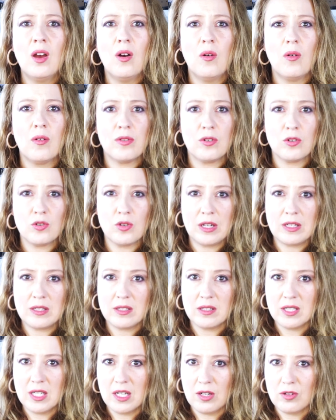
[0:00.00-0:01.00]
or they're trying
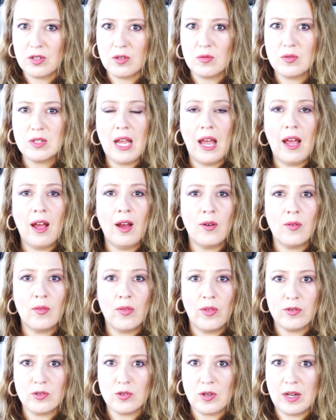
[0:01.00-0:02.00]
to tear you down,
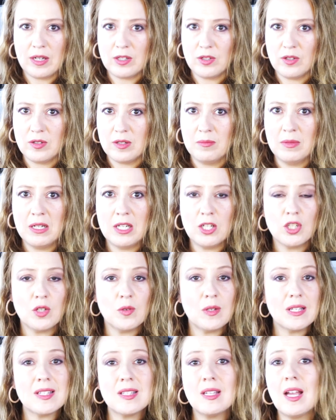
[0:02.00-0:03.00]
they're trying to diminish
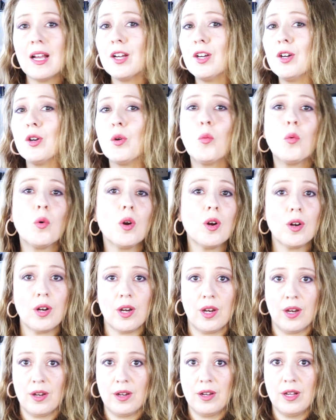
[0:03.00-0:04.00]
you. It's not going to
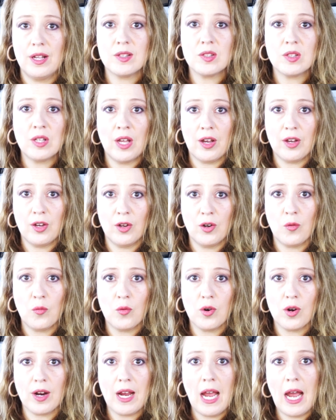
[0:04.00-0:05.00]
work. It's not going to
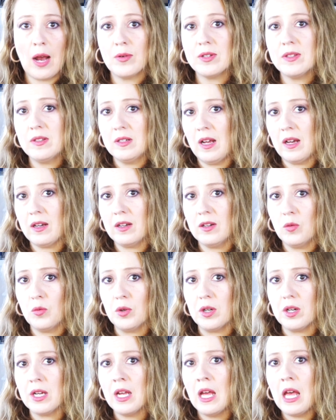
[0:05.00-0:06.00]
work. How is it not going to
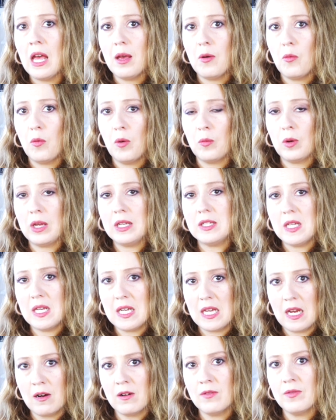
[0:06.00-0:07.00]
work? When we
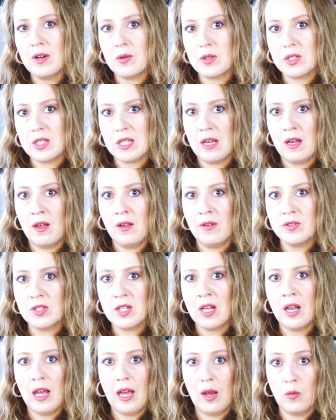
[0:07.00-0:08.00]
take care of
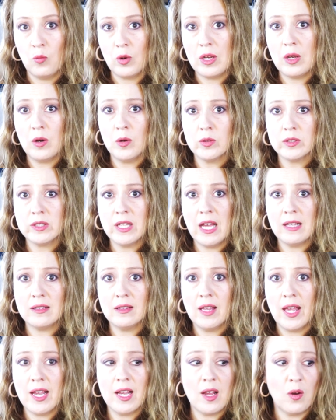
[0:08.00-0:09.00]
ourselves and we hold that
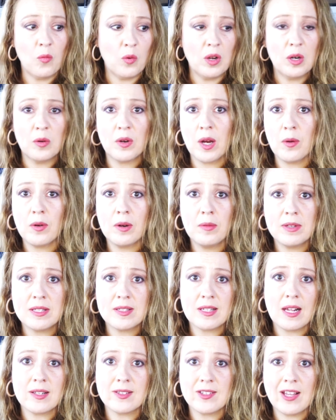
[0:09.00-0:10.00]
light and we don't care what
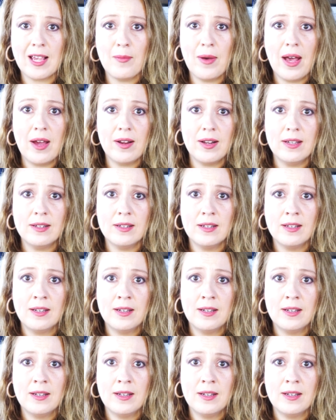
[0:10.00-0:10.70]
anybody's got to say about it,